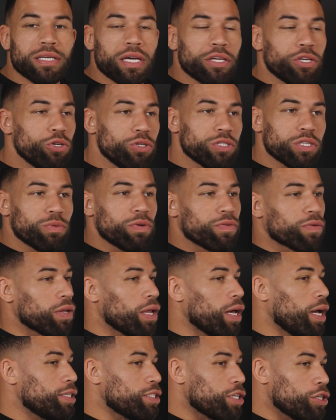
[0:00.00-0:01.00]
I use it with
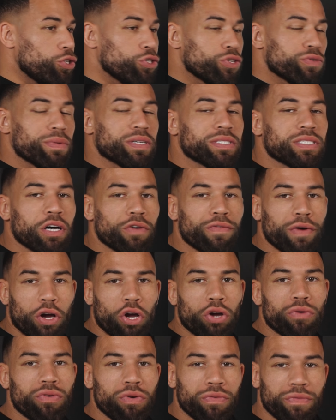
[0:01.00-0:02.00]
clients, I use it myself, I
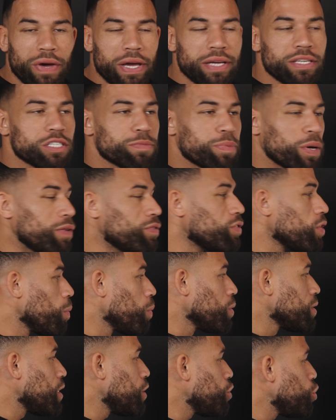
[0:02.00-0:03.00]
go through phases. But if
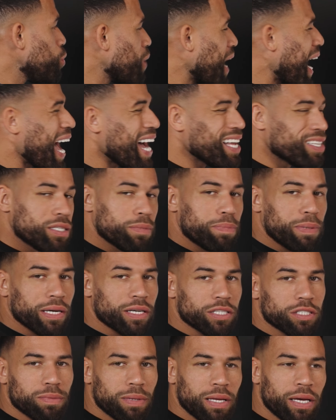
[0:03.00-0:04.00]
someone said you had to pick
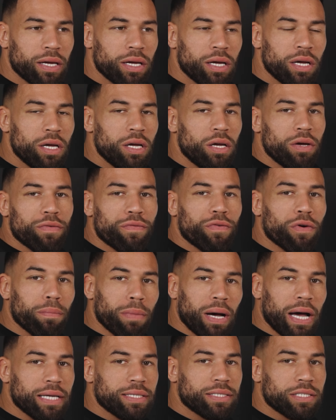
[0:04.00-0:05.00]
a split, for
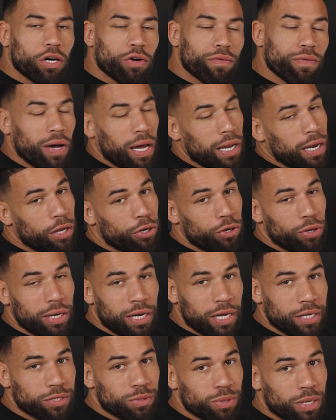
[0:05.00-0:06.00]
myself, I like doing
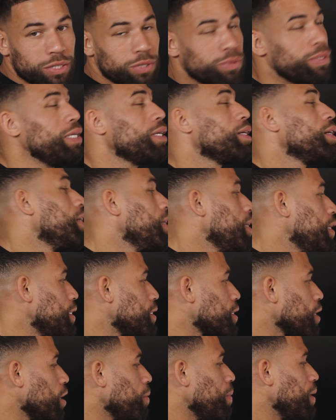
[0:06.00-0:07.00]
legs twice a week,
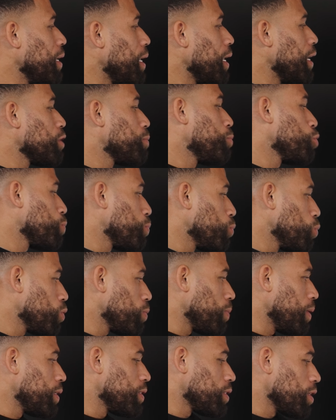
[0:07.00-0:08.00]
it's gonna be the legs push pull
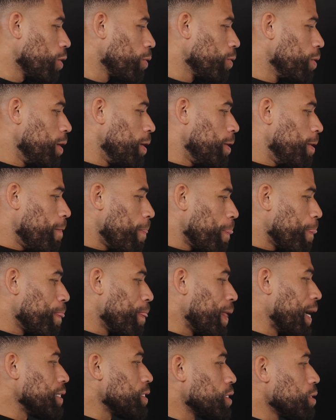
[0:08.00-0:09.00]
split. So
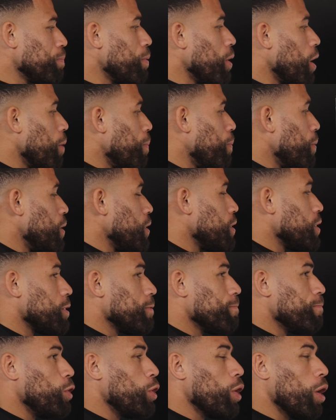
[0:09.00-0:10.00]
that's the purpose.
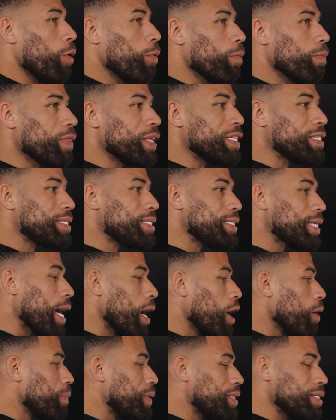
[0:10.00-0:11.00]
You know, the
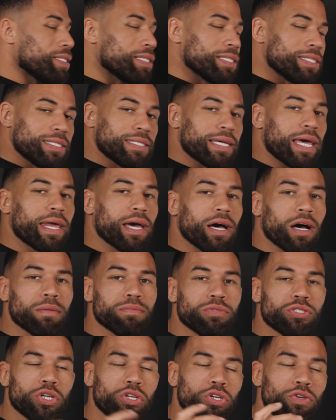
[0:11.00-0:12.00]
setup is to set it
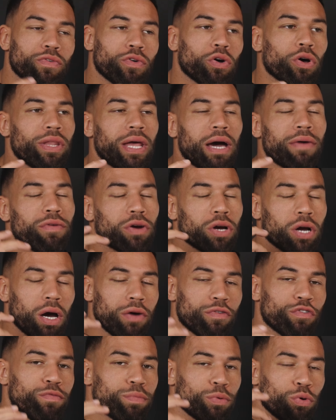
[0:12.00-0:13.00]
up so you've got that
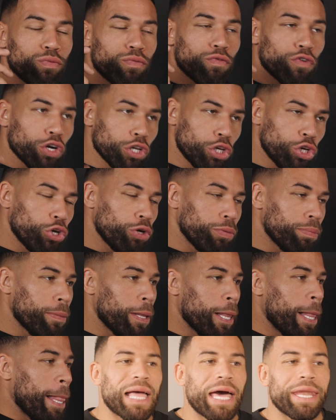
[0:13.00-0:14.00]
recoverable volume.
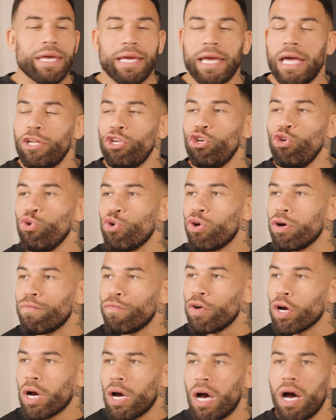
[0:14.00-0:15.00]
And again, you can
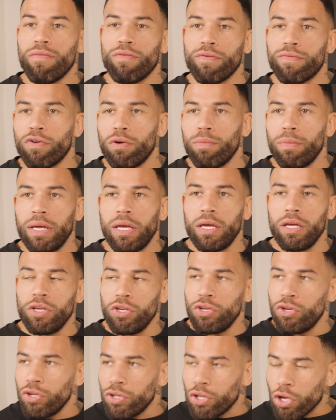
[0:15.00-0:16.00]
recover from it.
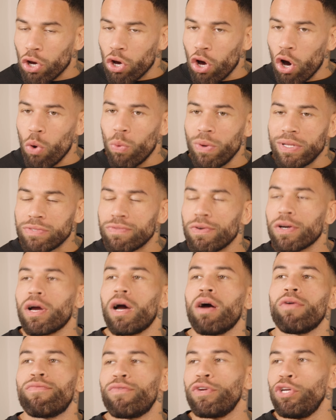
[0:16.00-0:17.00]
The goal is
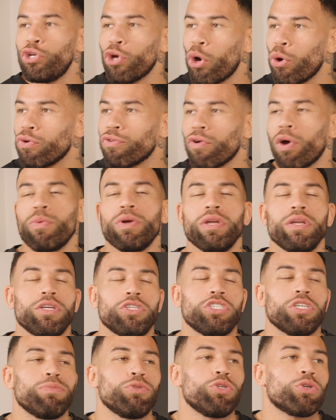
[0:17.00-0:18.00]
recovery. You don't grow in the
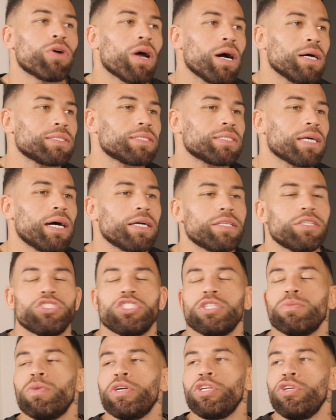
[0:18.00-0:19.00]
gym, you grow outside the
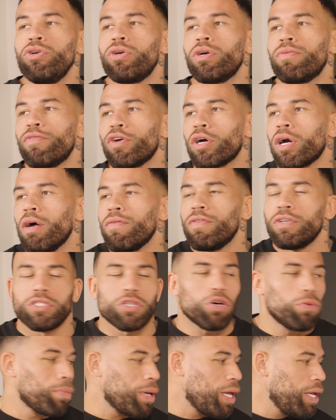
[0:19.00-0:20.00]
gym when you can recover.
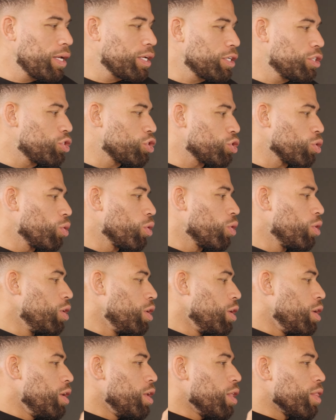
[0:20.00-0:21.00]
So making sure
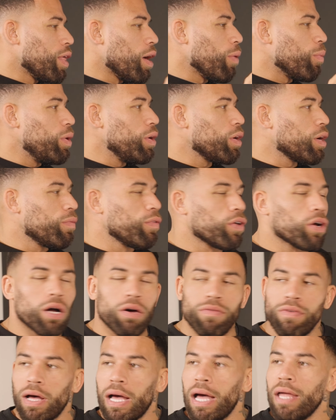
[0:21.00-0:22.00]
that we can recover.